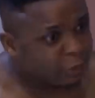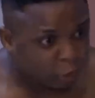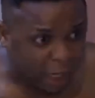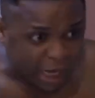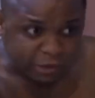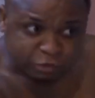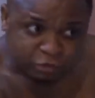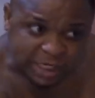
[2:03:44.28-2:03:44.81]
So
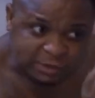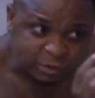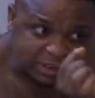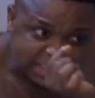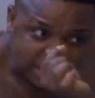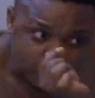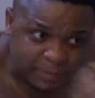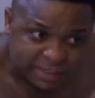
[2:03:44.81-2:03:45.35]
are you trying to
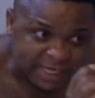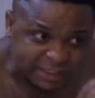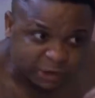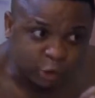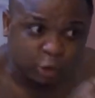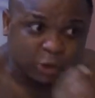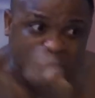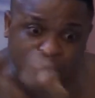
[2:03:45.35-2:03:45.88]
tell me
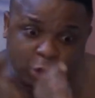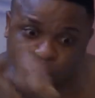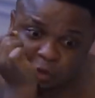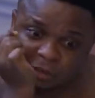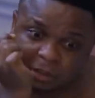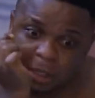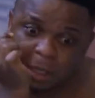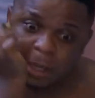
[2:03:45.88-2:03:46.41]
that you
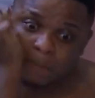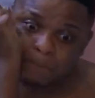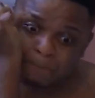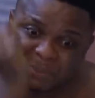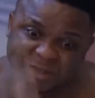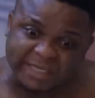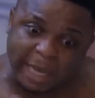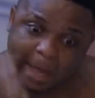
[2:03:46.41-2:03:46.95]
cannot
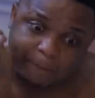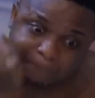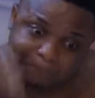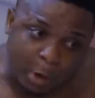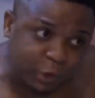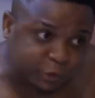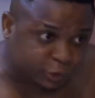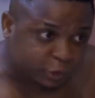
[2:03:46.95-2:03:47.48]
pick a
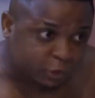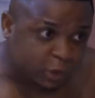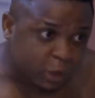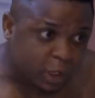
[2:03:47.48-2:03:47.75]
bus,